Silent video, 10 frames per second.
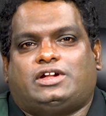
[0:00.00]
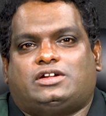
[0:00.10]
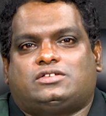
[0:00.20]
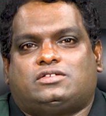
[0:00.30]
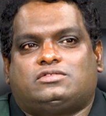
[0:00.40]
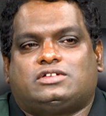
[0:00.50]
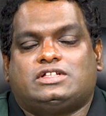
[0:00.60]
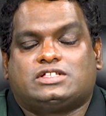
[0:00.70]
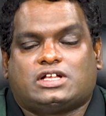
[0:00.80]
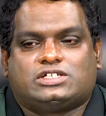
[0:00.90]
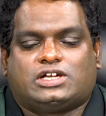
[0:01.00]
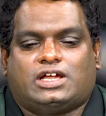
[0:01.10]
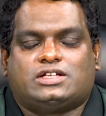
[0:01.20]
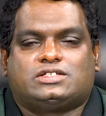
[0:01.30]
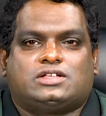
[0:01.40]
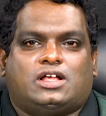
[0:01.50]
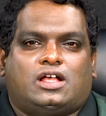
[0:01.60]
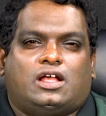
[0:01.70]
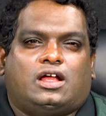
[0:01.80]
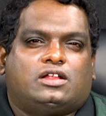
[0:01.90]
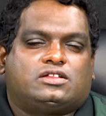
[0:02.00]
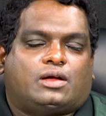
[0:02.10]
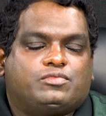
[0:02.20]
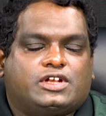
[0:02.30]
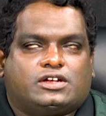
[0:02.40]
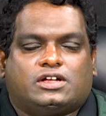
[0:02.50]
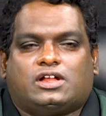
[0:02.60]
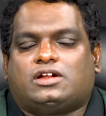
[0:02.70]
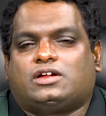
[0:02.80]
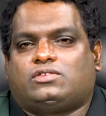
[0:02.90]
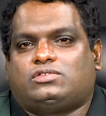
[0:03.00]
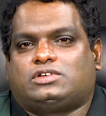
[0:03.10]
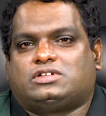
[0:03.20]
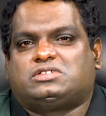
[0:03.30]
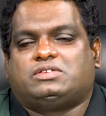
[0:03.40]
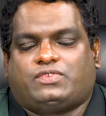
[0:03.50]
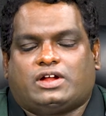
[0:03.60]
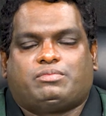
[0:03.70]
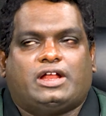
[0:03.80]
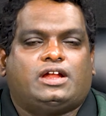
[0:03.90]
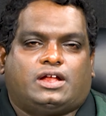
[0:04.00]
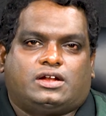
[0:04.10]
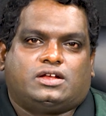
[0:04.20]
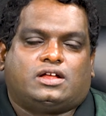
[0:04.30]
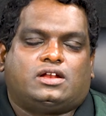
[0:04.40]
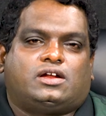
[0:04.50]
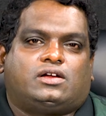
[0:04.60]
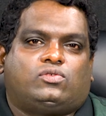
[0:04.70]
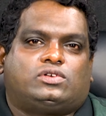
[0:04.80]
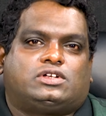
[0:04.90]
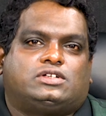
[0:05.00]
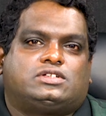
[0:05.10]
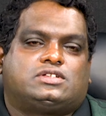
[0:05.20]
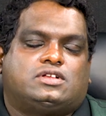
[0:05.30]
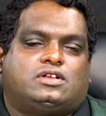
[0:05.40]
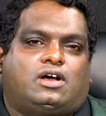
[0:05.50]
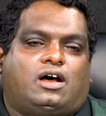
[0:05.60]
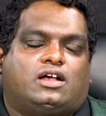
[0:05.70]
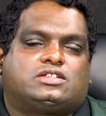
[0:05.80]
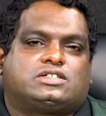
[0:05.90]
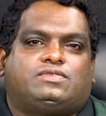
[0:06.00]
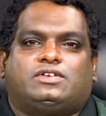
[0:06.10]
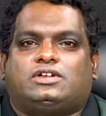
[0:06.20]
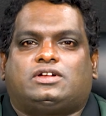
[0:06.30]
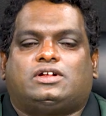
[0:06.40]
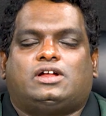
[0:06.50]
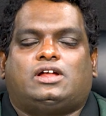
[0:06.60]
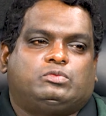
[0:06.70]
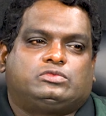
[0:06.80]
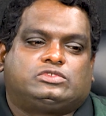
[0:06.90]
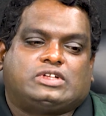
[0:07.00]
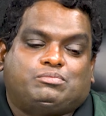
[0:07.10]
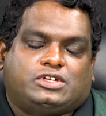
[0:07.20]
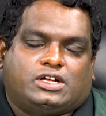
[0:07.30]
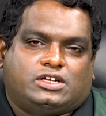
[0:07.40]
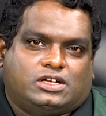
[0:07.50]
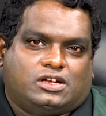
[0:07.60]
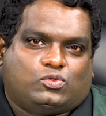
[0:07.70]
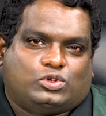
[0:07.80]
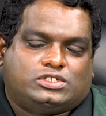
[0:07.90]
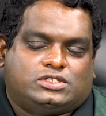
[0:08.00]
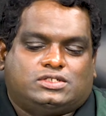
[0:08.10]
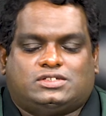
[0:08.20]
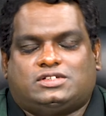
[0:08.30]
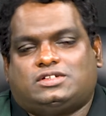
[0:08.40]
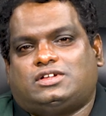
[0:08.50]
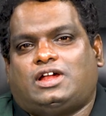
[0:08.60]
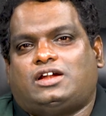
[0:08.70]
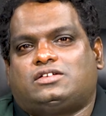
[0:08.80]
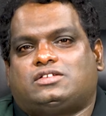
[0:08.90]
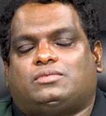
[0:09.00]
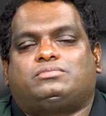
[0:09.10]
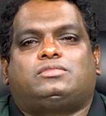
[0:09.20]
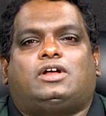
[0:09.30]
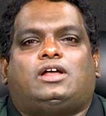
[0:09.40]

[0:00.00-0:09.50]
minutes. So in such case, some technical recruiters, in fact many technical recruiters, ask for some technical questions and some